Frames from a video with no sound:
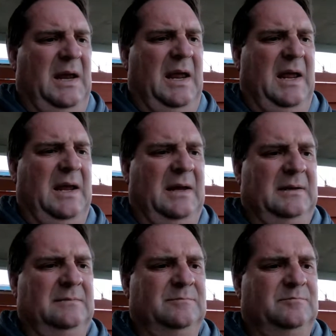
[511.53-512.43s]

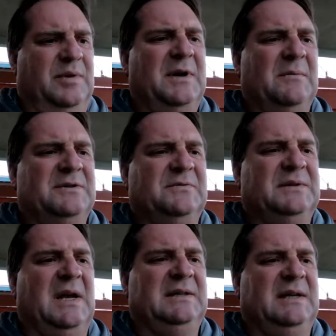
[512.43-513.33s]
And pretty much
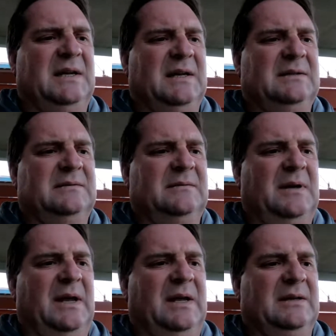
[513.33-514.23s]
what they did
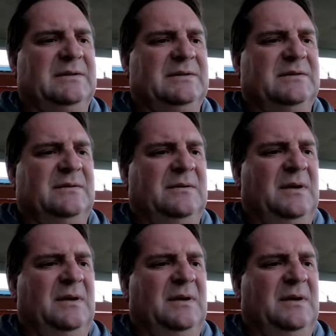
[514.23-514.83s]
is